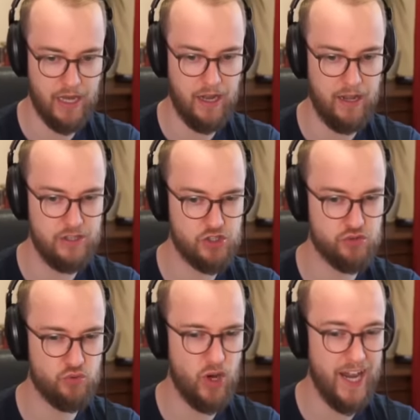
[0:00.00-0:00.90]
I'll
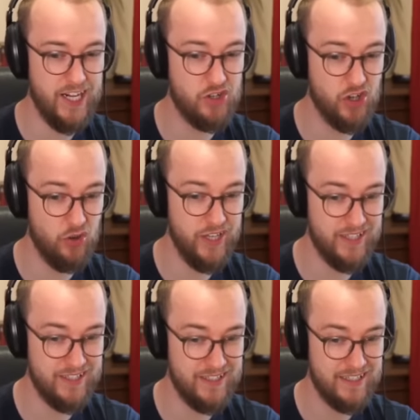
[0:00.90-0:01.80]
try to go in,